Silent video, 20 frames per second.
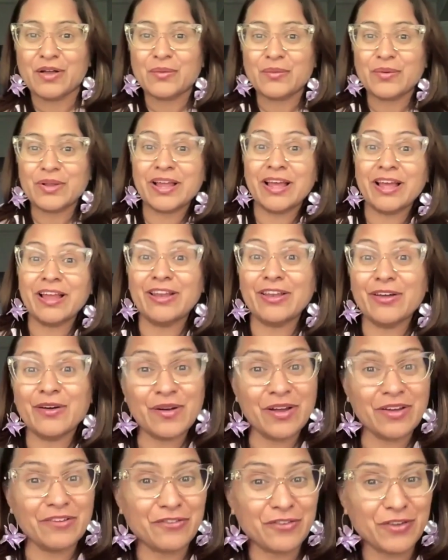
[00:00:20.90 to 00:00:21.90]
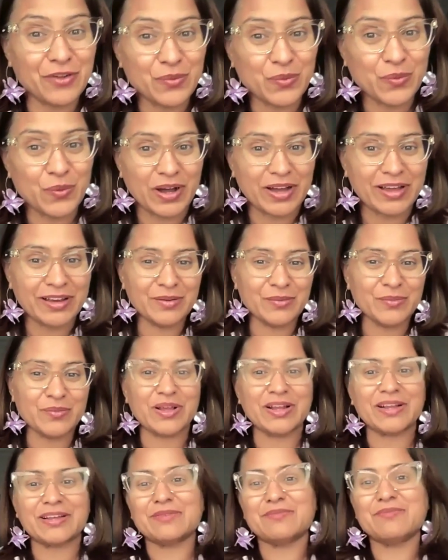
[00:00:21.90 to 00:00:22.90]
Well, hello everyone.
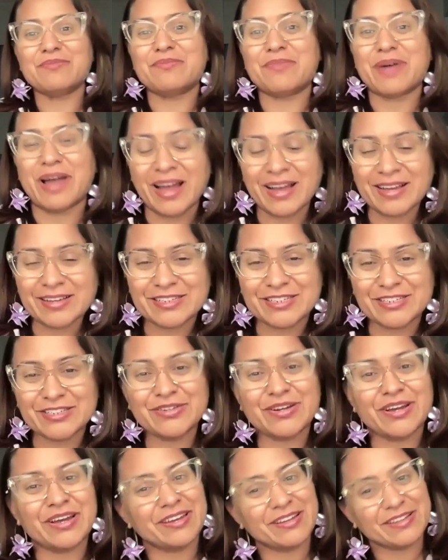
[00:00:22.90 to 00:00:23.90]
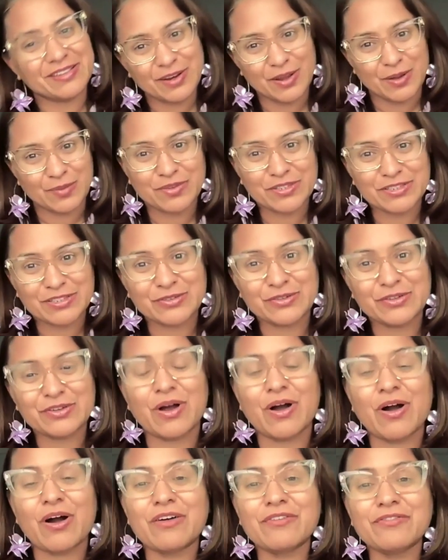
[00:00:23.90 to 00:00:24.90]
Welcome back to another episode
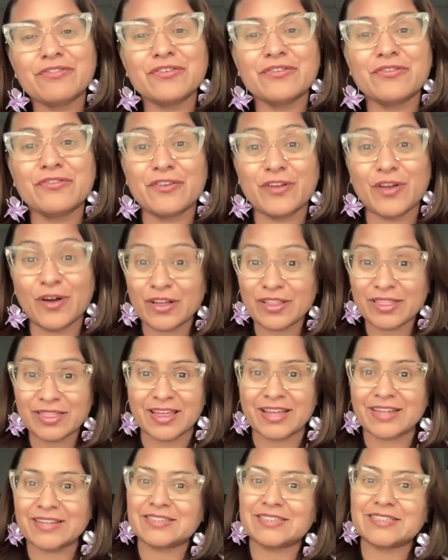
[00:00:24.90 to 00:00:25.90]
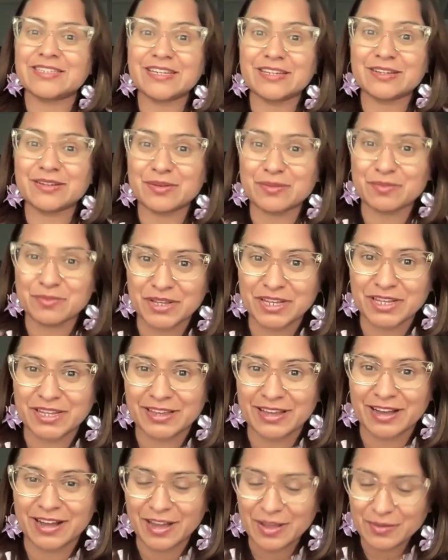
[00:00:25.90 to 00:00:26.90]
of Authentic
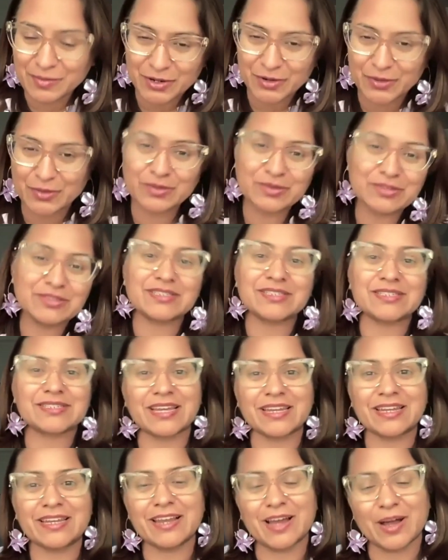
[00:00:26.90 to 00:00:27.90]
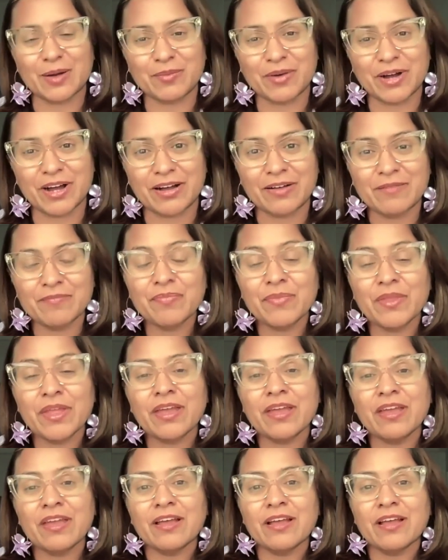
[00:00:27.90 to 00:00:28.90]
Me. I'm your host, Sunny Lamba.
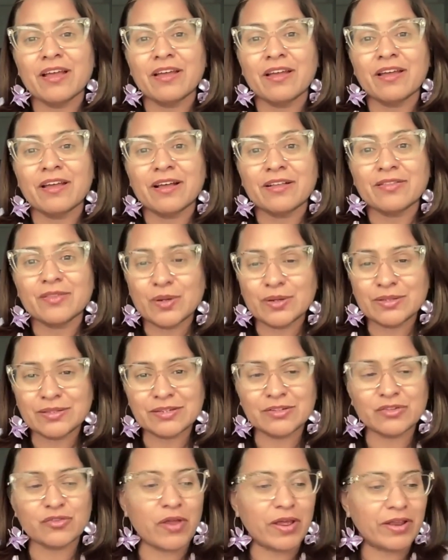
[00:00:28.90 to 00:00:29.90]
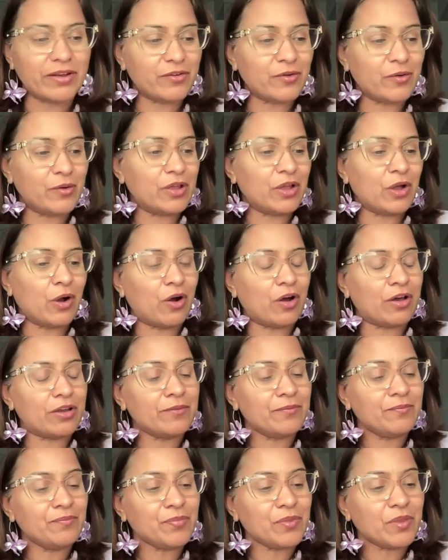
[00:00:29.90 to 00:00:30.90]
There is a trend going
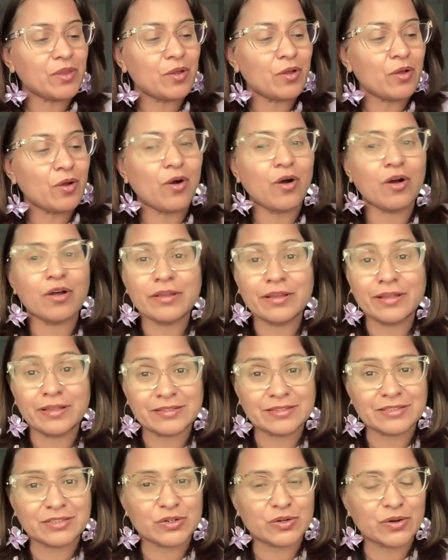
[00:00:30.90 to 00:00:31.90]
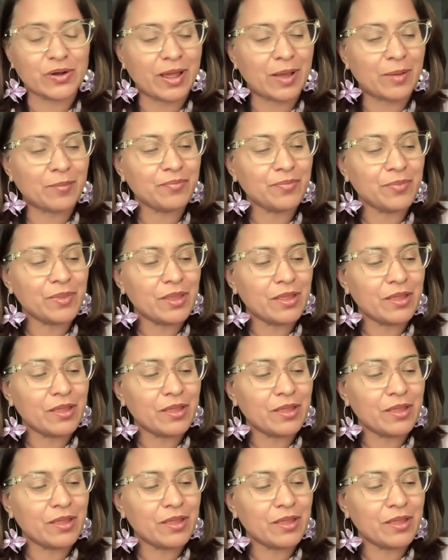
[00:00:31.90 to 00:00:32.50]
on Instagram